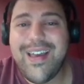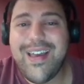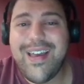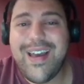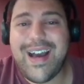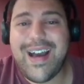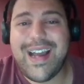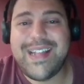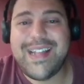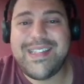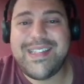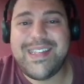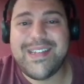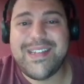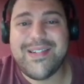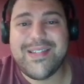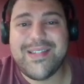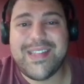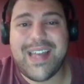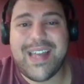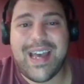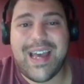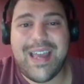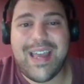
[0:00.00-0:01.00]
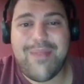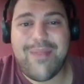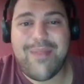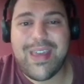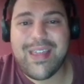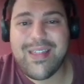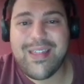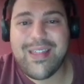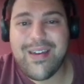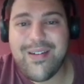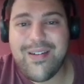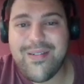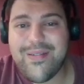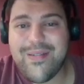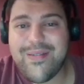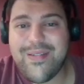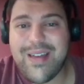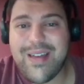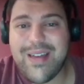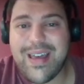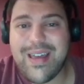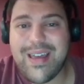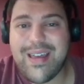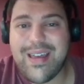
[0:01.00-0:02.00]
Ideal timing,
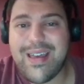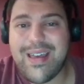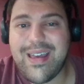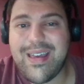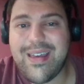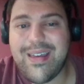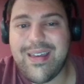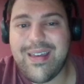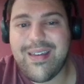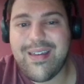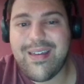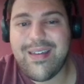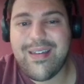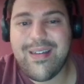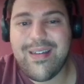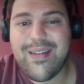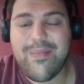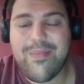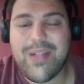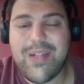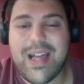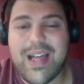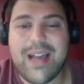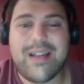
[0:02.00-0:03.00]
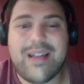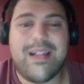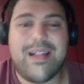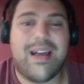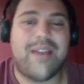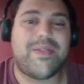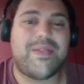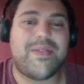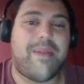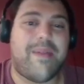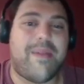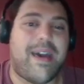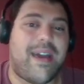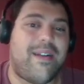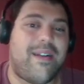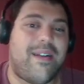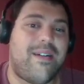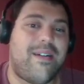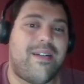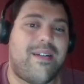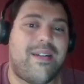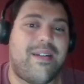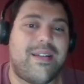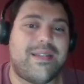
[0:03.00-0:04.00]
though? Black Lives
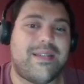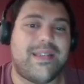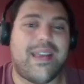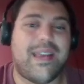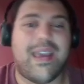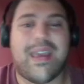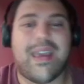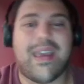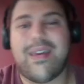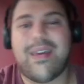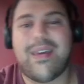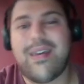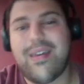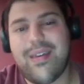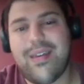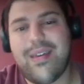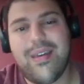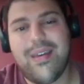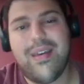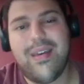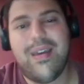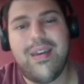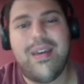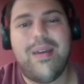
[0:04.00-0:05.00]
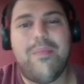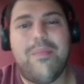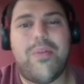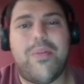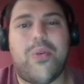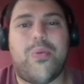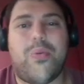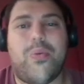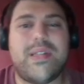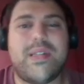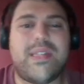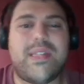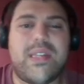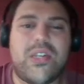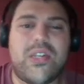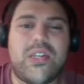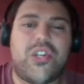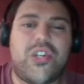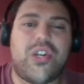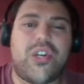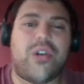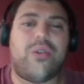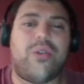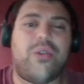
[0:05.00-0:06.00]
Matter, it's like... But was the
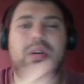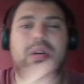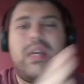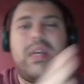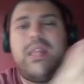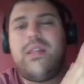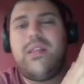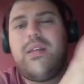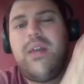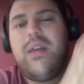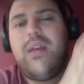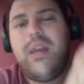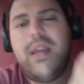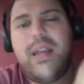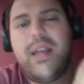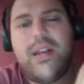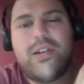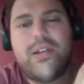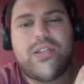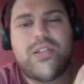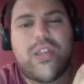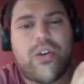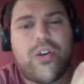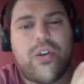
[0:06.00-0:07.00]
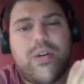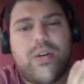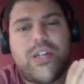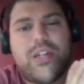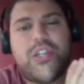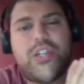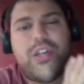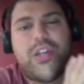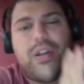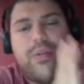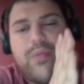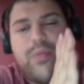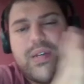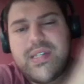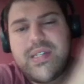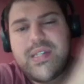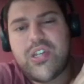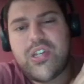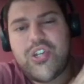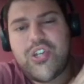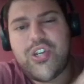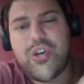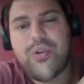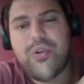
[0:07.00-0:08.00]
show in... Here's the question. Was the
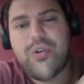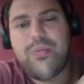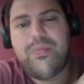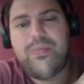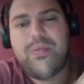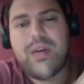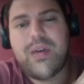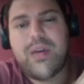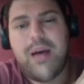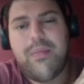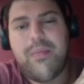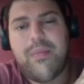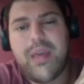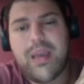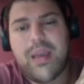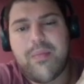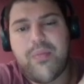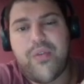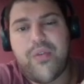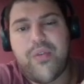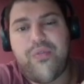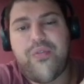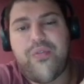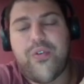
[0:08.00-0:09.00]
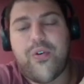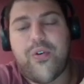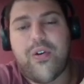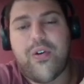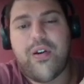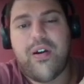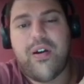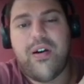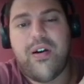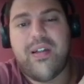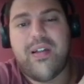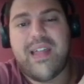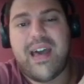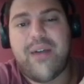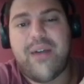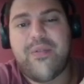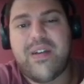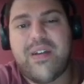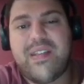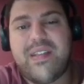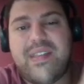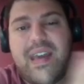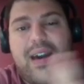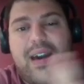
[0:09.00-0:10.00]
show coming before all that
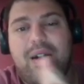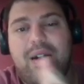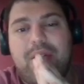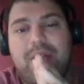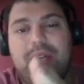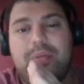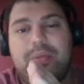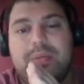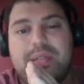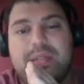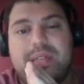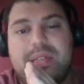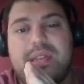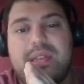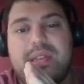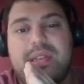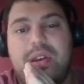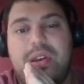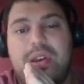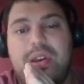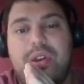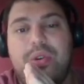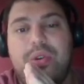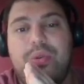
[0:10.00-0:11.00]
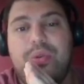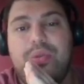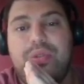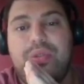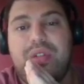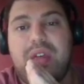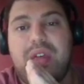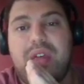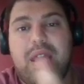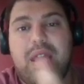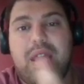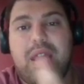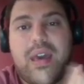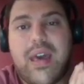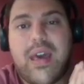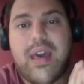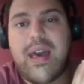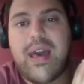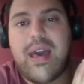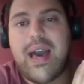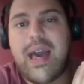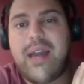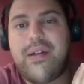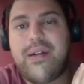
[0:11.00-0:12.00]
went down, or was this a new thing?
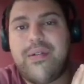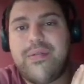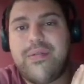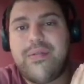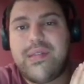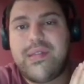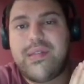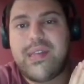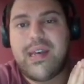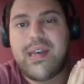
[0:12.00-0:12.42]
I'm